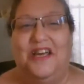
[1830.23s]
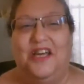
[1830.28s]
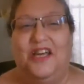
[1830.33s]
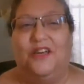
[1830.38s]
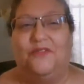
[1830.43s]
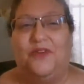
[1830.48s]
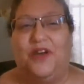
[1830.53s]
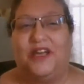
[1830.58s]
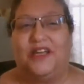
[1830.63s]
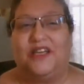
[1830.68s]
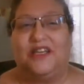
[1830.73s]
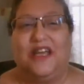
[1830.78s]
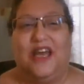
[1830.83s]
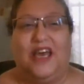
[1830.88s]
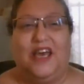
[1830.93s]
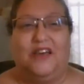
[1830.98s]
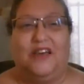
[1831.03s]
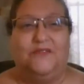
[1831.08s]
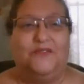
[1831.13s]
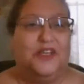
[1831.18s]
if I could
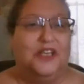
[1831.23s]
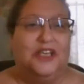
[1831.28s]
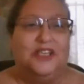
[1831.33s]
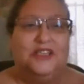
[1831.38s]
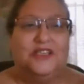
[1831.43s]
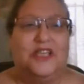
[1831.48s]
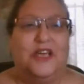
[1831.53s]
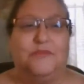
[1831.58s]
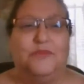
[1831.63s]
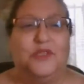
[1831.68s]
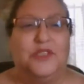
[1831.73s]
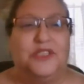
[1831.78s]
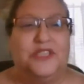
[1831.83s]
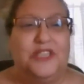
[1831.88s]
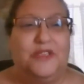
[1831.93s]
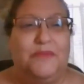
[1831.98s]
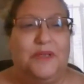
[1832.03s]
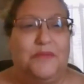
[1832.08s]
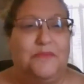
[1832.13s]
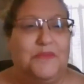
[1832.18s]
have 10 more
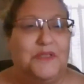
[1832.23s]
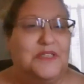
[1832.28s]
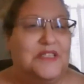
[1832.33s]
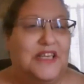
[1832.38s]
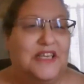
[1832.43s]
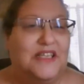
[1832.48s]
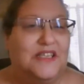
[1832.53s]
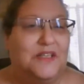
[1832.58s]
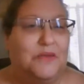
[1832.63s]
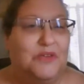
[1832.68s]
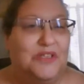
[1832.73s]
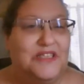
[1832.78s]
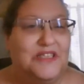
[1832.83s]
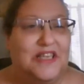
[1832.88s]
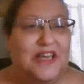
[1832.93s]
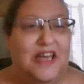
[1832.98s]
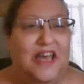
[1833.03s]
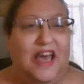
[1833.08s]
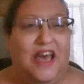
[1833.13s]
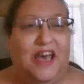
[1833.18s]
team members like the ones I
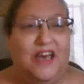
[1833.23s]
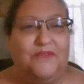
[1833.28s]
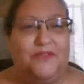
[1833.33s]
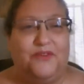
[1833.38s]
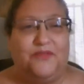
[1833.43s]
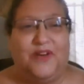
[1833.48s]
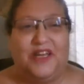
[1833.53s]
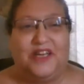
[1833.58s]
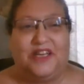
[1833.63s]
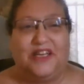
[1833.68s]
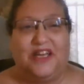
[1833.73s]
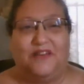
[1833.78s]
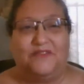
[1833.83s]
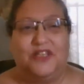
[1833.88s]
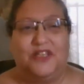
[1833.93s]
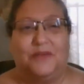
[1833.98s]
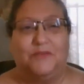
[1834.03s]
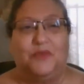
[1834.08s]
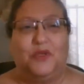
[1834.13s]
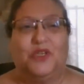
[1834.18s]
have, if I could have
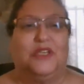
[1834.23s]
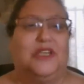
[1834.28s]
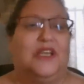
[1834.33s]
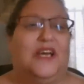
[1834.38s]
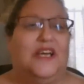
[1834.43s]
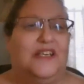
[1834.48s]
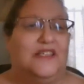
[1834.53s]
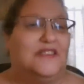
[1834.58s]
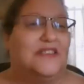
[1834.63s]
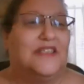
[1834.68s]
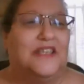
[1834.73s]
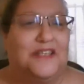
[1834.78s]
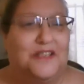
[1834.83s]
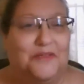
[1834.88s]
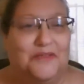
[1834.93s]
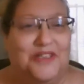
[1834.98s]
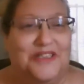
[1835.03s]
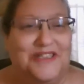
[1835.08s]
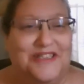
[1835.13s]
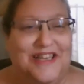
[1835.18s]
10 more clients like the
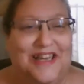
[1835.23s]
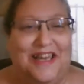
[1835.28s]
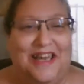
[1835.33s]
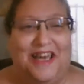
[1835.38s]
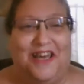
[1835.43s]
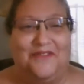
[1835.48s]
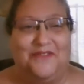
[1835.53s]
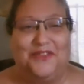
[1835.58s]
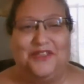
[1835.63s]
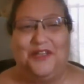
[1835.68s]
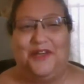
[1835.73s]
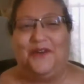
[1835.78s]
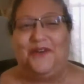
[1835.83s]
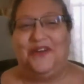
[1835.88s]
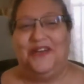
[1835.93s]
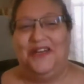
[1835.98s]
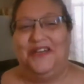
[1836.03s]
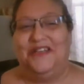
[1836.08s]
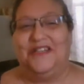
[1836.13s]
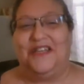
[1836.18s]
ones I have,
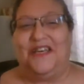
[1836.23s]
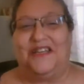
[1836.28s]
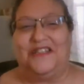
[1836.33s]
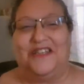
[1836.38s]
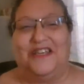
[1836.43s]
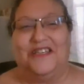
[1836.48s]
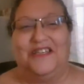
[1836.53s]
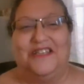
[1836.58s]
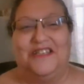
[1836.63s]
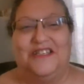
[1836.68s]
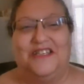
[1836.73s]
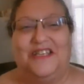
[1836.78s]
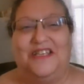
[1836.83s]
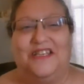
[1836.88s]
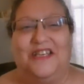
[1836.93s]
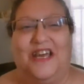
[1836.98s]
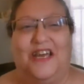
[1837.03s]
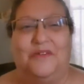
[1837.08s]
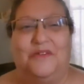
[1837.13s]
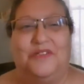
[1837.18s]
that kind of
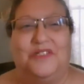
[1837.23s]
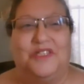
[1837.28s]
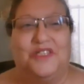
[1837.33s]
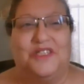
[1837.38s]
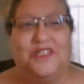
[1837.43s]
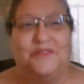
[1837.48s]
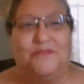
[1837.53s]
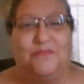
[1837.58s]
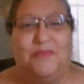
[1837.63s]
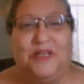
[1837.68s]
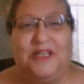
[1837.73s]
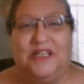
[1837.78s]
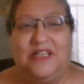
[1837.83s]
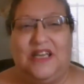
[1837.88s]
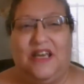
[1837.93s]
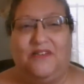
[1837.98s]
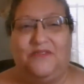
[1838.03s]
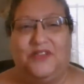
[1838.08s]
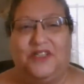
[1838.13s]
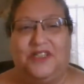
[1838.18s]
thing, I would just be in
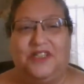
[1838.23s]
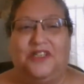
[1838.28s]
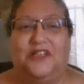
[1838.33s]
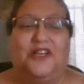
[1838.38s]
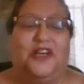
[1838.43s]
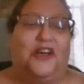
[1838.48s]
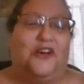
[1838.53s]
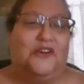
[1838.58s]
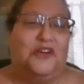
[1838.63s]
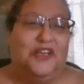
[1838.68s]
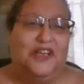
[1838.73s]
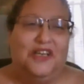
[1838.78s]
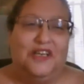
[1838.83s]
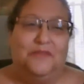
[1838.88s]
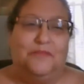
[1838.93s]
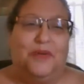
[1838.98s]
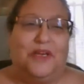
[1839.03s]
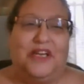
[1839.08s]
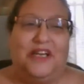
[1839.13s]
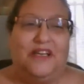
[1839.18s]
heaven,
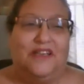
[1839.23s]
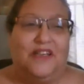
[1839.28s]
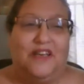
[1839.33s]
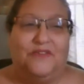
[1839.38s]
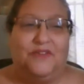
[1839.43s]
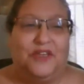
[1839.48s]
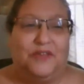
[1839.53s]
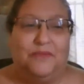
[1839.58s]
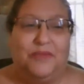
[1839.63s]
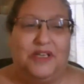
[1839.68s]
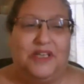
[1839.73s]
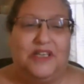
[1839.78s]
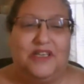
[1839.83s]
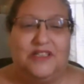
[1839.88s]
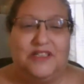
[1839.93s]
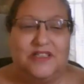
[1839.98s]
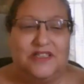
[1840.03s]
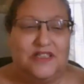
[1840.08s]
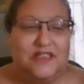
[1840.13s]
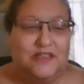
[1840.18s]
But I love it
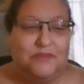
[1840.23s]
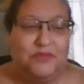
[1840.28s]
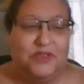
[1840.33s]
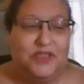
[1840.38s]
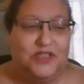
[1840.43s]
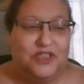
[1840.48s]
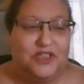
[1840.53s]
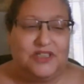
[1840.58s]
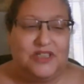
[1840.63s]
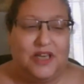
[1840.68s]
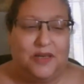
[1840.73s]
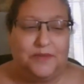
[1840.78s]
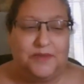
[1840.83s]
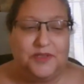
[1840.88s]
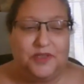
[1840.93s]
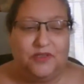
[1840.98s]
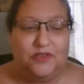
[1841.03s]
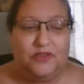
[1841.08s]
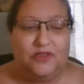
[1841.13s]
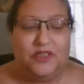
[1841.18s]
because we just
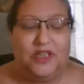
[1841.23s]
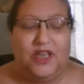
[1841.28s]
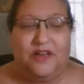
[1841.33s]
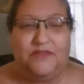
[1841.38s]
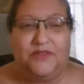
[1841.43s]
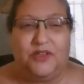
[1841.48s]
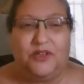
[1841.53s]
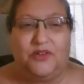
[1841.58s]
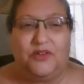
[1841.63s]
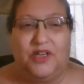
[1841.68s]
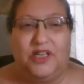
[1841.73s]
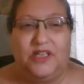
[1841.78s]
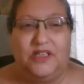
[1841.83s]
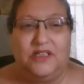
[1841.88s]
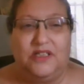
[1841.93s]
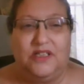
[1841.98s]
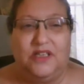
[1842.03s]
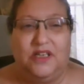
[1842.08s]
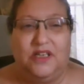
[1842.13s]
absolutely have a great,